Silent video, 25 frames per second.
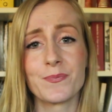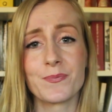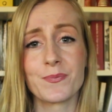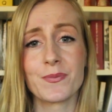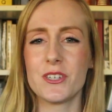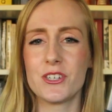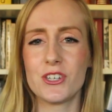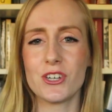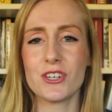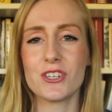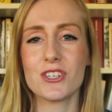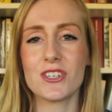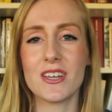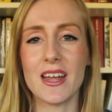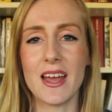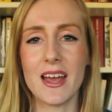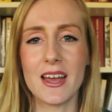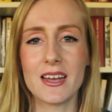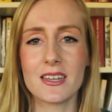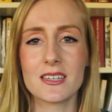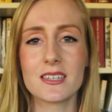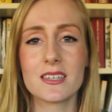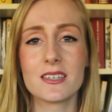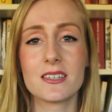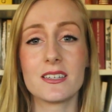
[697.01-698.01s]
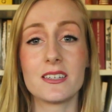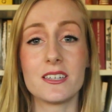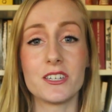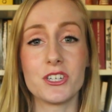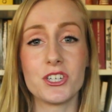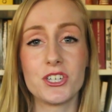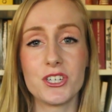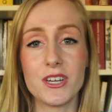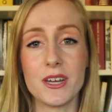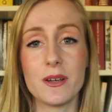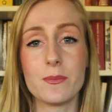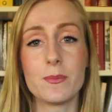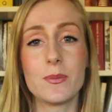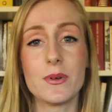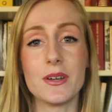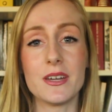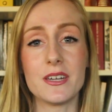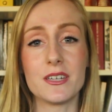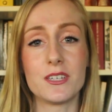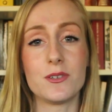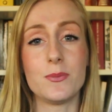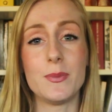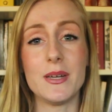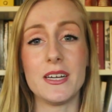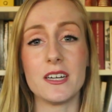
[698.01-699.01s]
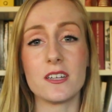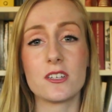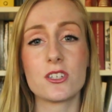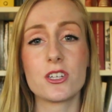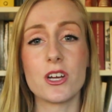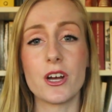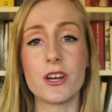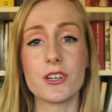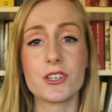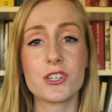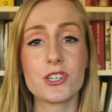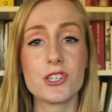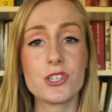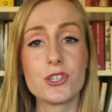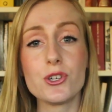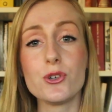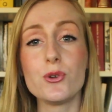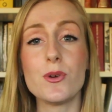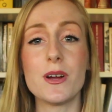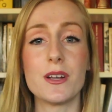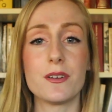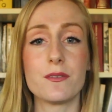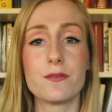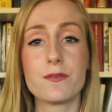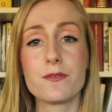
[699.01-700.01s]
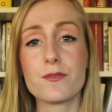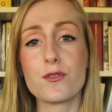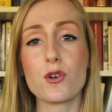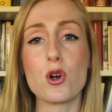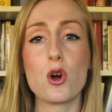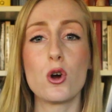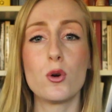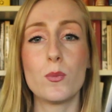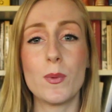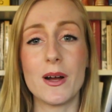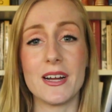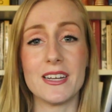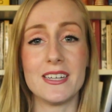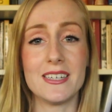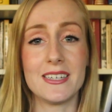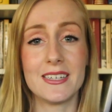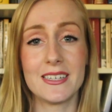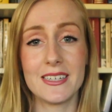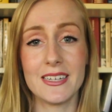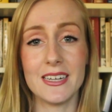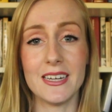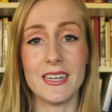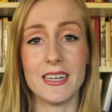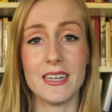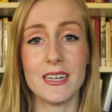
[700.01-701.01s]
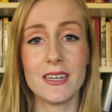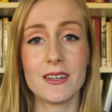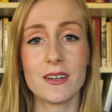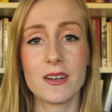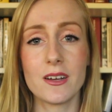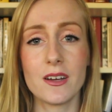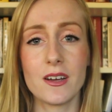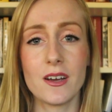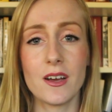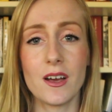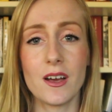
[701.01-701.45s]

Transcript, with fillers: But just as the ship is being tossed to and fro by the sea,